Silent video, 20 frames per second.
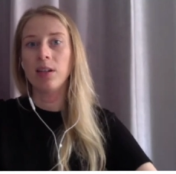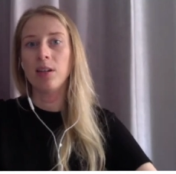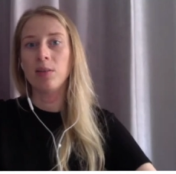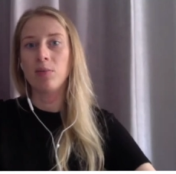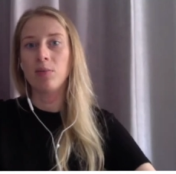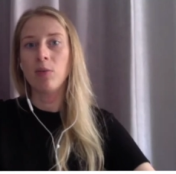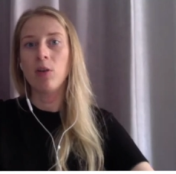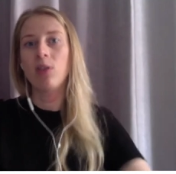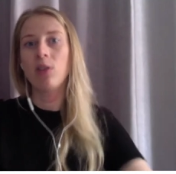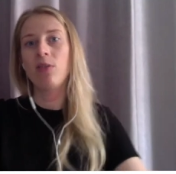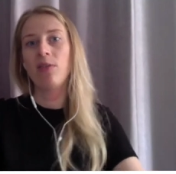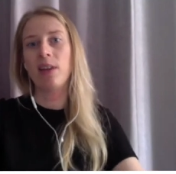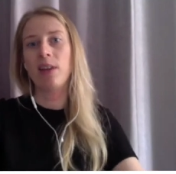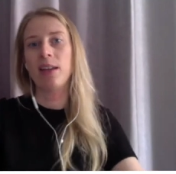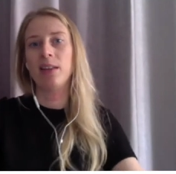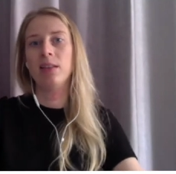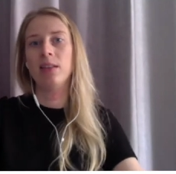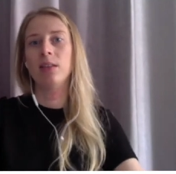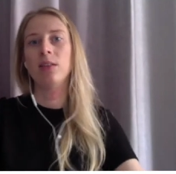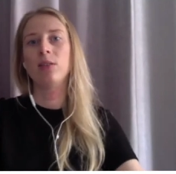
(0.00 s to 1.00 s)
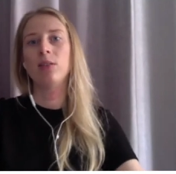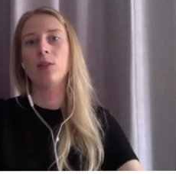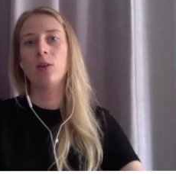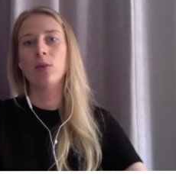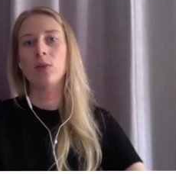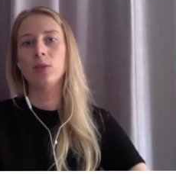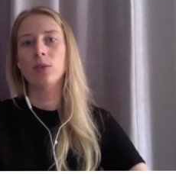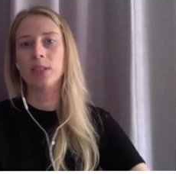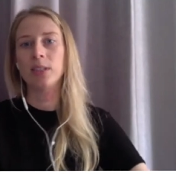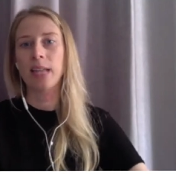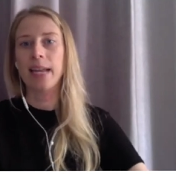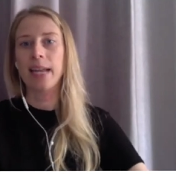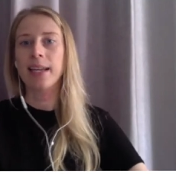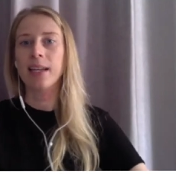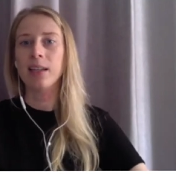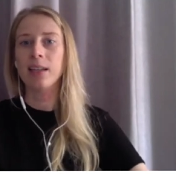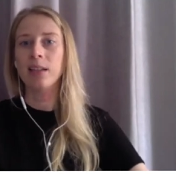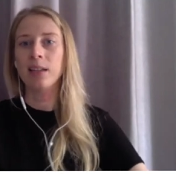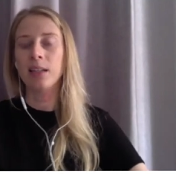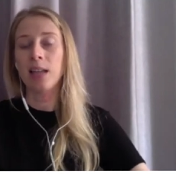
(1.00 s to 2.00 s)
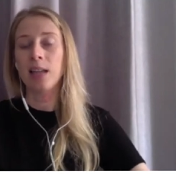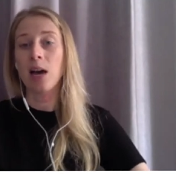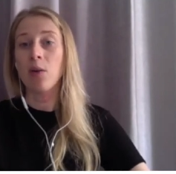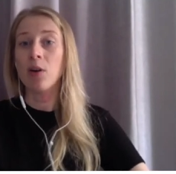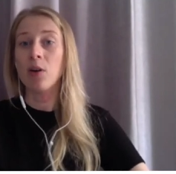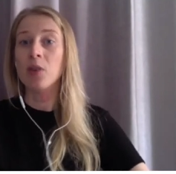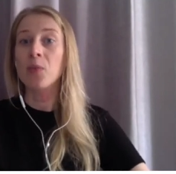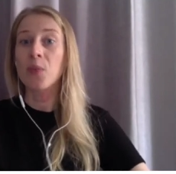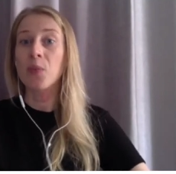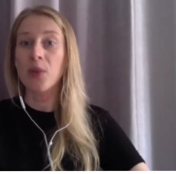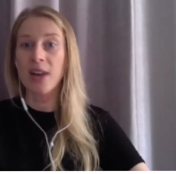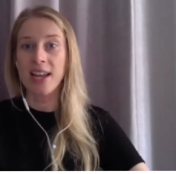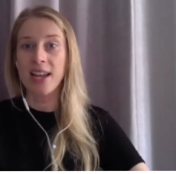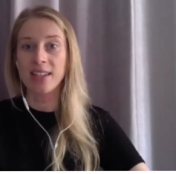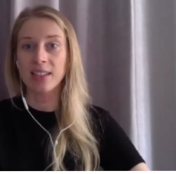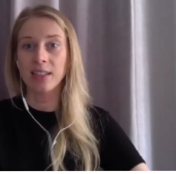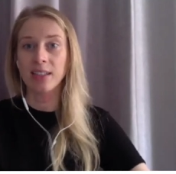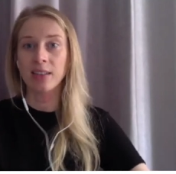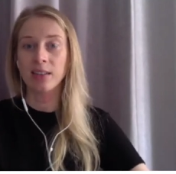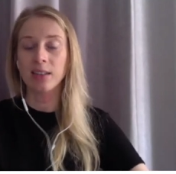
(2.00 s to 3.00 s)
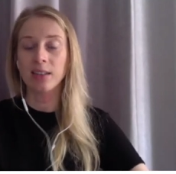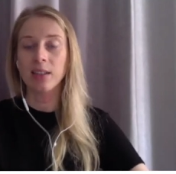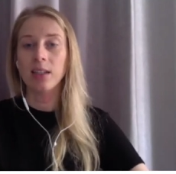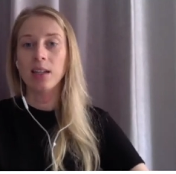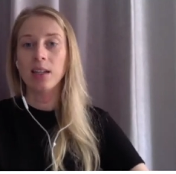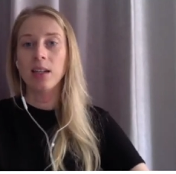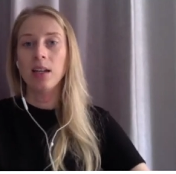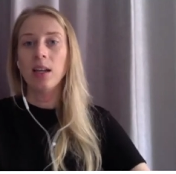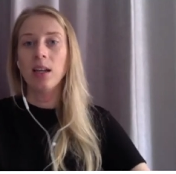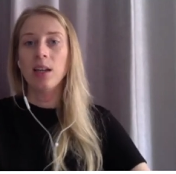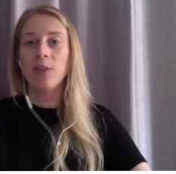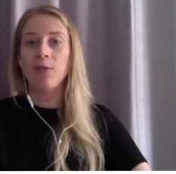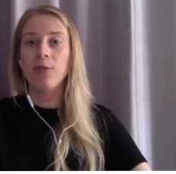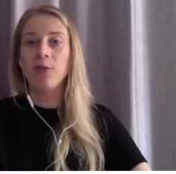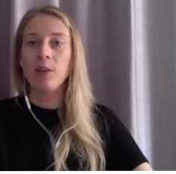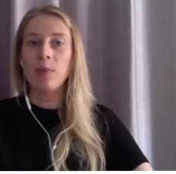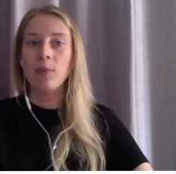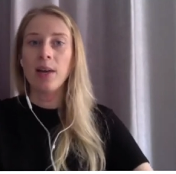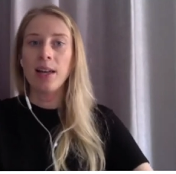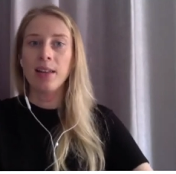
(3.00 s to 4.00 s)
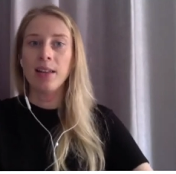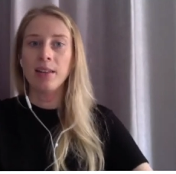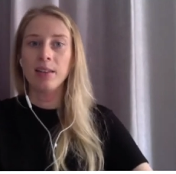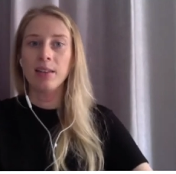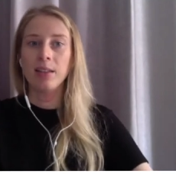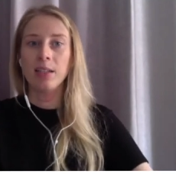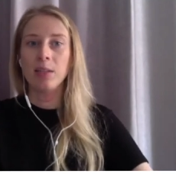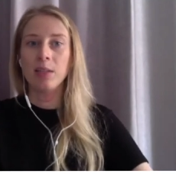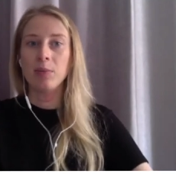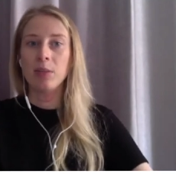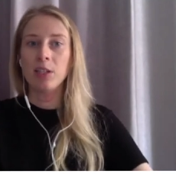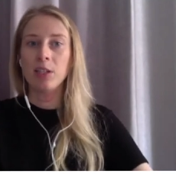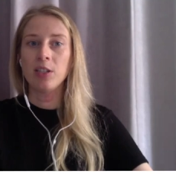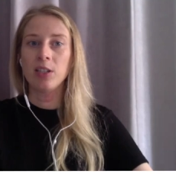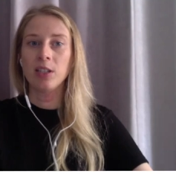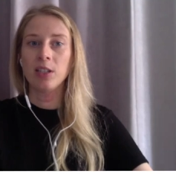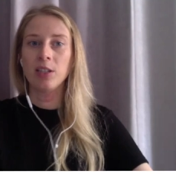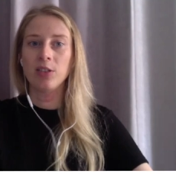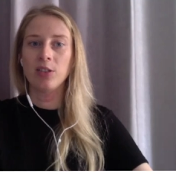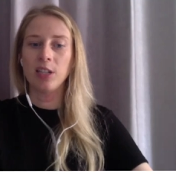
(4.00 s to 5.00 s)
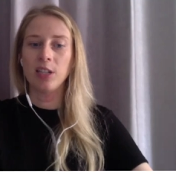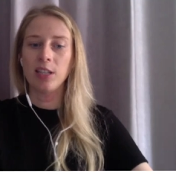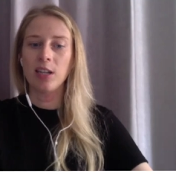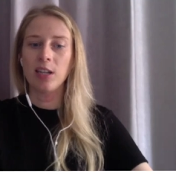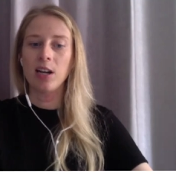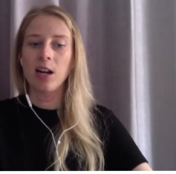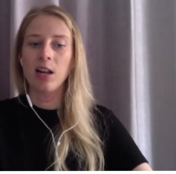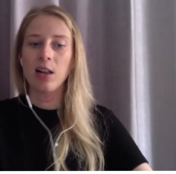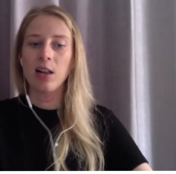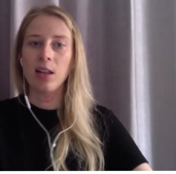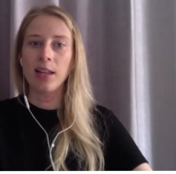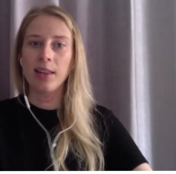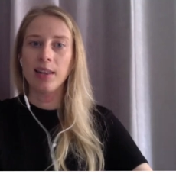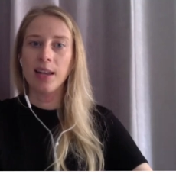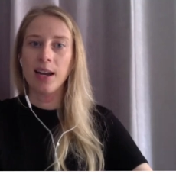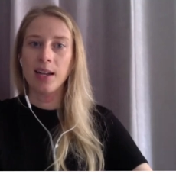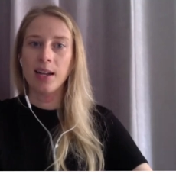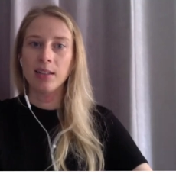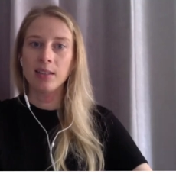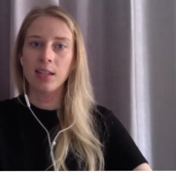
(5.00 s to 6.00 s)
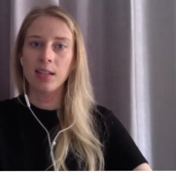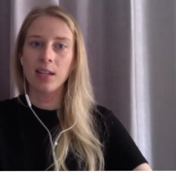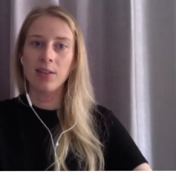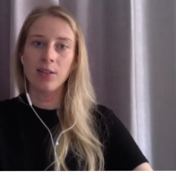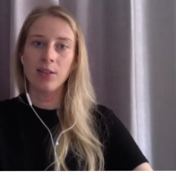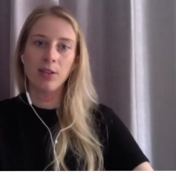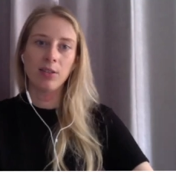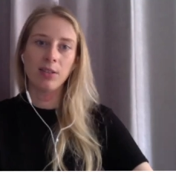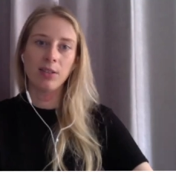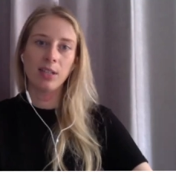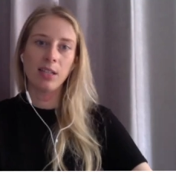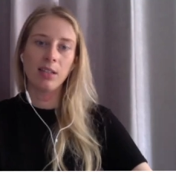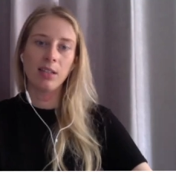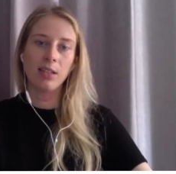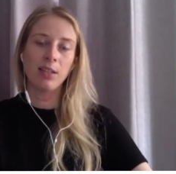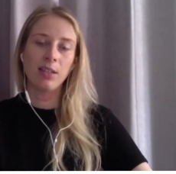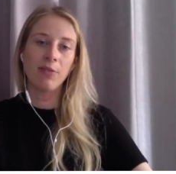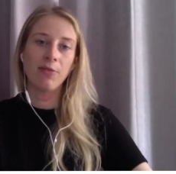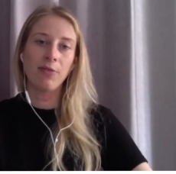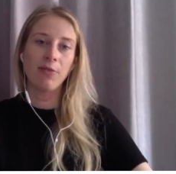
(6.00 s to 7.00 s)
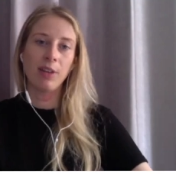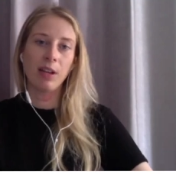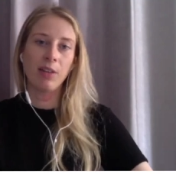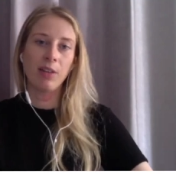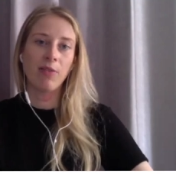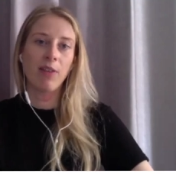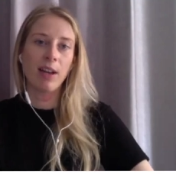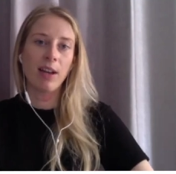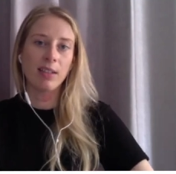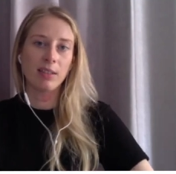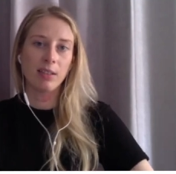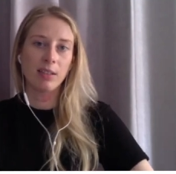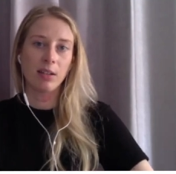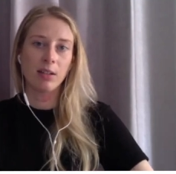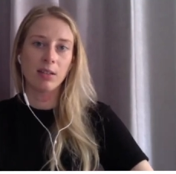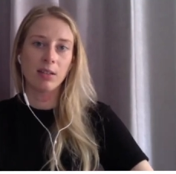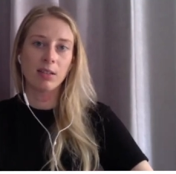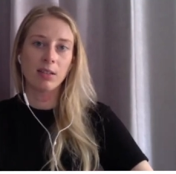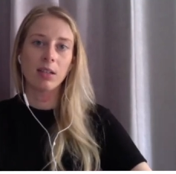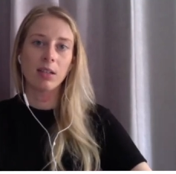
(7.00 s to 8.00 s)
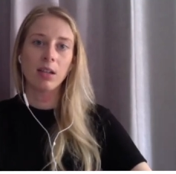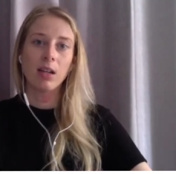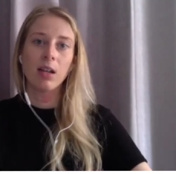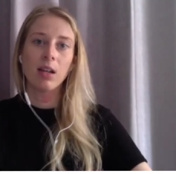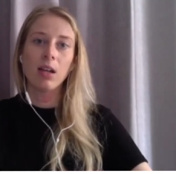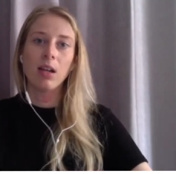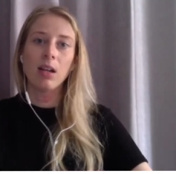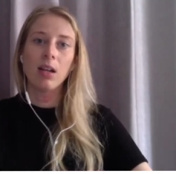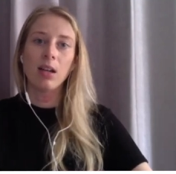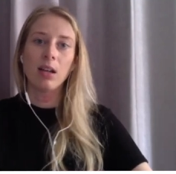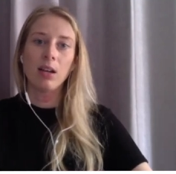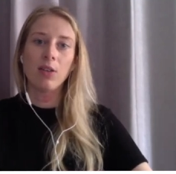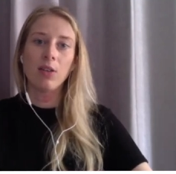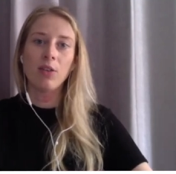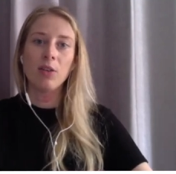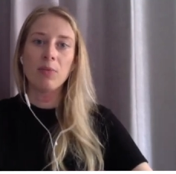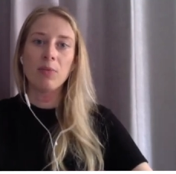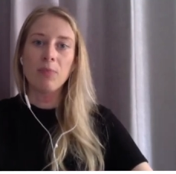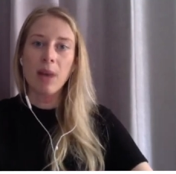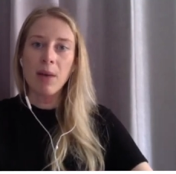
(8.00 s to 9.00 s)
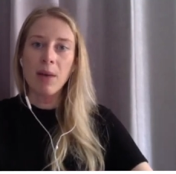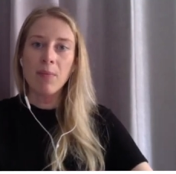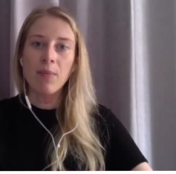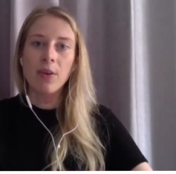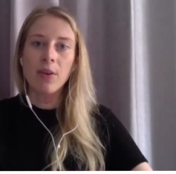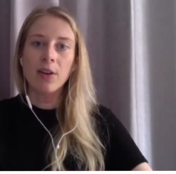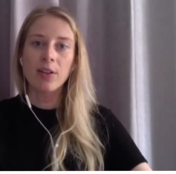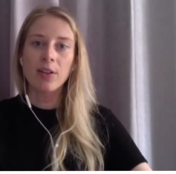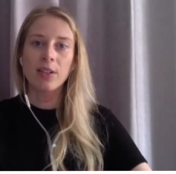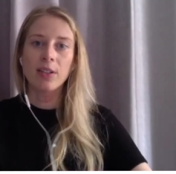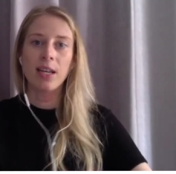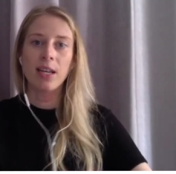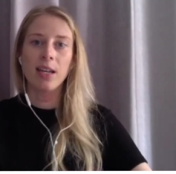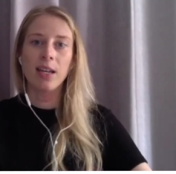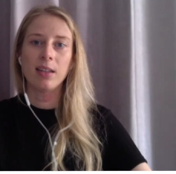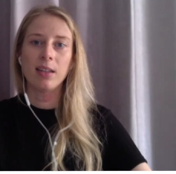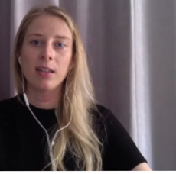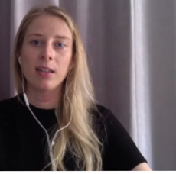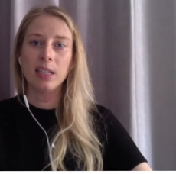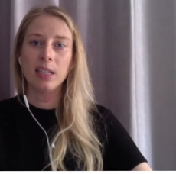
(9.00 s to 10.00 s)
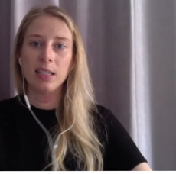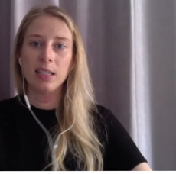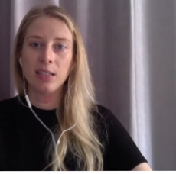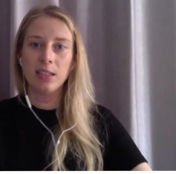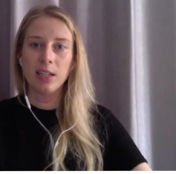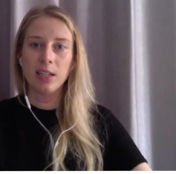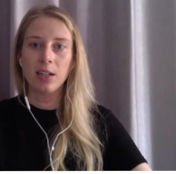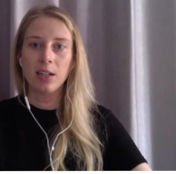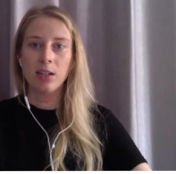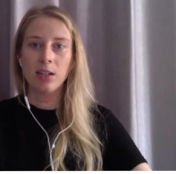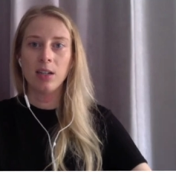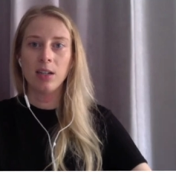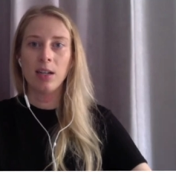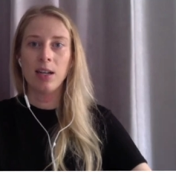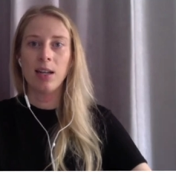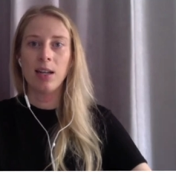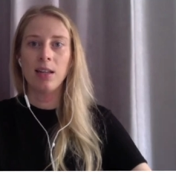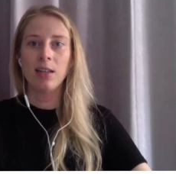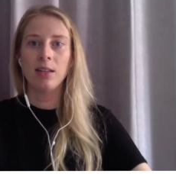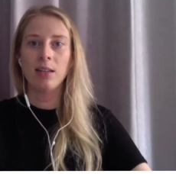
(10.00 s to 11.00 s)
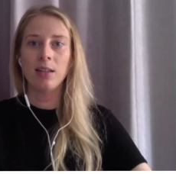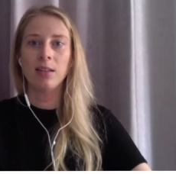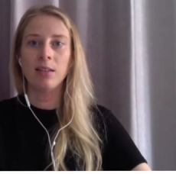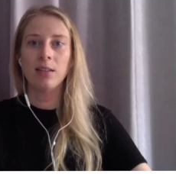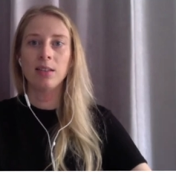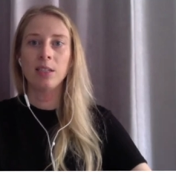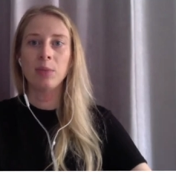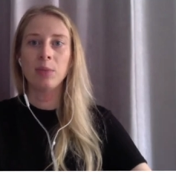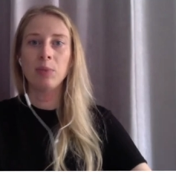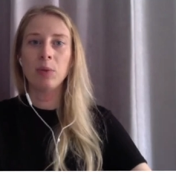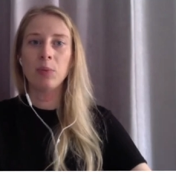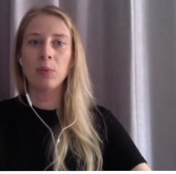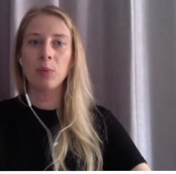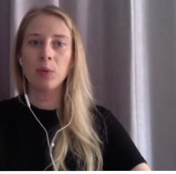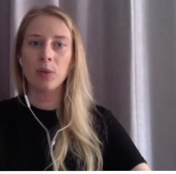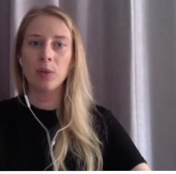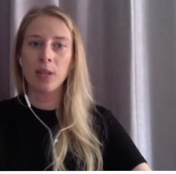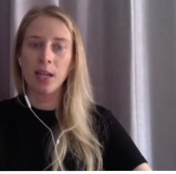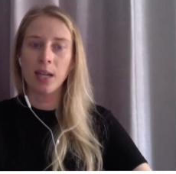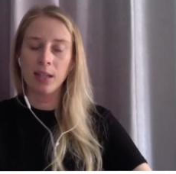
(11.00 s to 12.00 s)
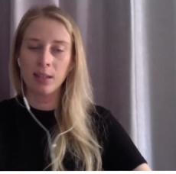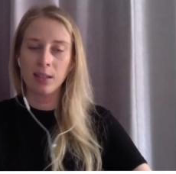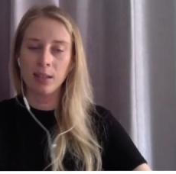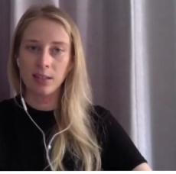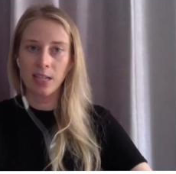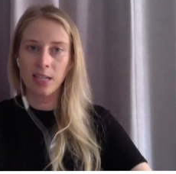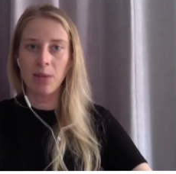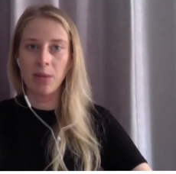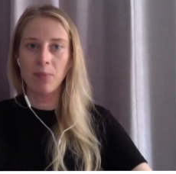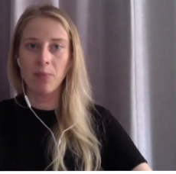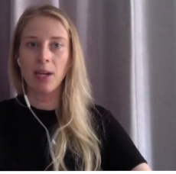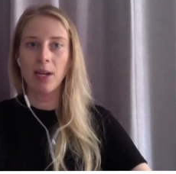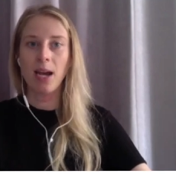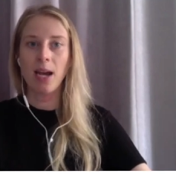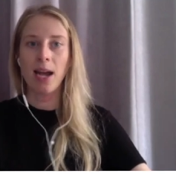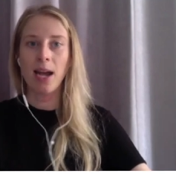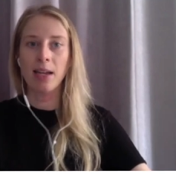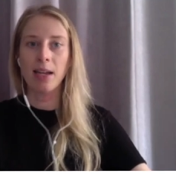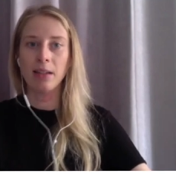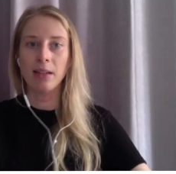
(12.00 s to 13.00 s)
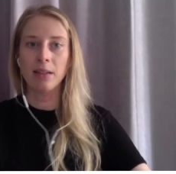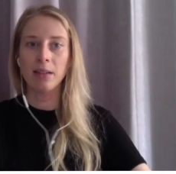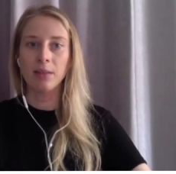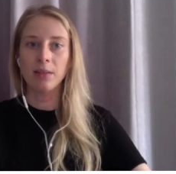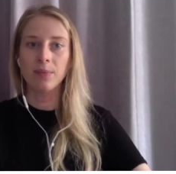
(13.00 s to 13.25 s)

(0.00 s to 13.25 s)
more than those taken in our present. Film and image in general let us understand something faster. Remember that easier and see people that stay behind it.